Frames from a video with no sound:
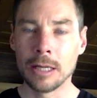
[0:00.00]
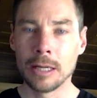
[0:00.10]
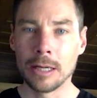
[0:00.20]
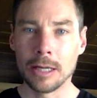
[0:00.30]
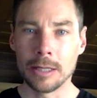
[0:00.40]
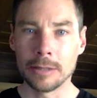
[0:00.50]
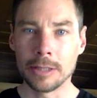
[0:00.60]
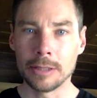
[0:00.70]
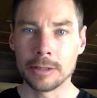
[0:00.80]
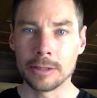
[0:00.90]
And
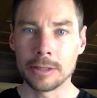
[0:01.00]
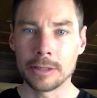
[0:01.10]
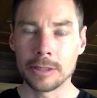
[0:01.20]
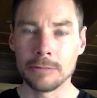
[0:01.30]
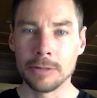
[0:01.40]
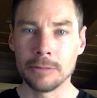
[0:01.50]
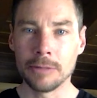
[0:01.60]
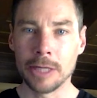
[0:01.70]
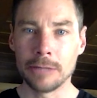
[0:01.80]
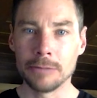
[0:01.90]
then the
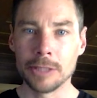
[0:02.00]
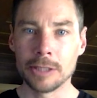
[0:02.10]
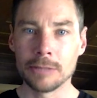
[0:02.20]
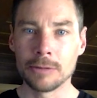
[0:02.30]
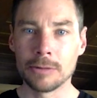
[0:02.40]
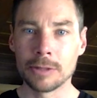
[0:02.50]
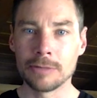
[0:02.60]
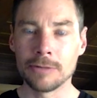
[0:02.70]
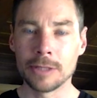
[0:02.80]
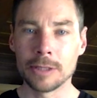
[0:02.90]
61-mile medium course
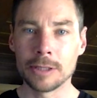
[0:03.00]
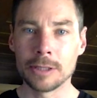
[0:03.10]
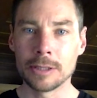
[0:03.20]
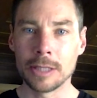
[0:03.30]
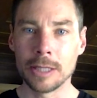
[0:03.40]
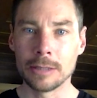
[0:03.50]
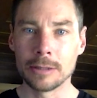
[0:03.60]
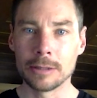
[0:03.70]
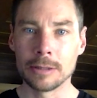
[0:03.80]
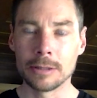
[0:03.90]
finishes,
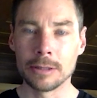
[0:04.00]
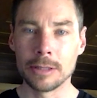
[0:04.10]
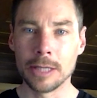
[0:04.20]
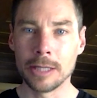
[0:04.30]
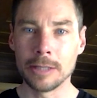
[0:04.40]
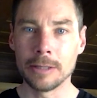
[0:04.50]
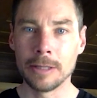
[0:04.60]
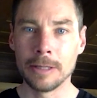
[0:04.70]
and then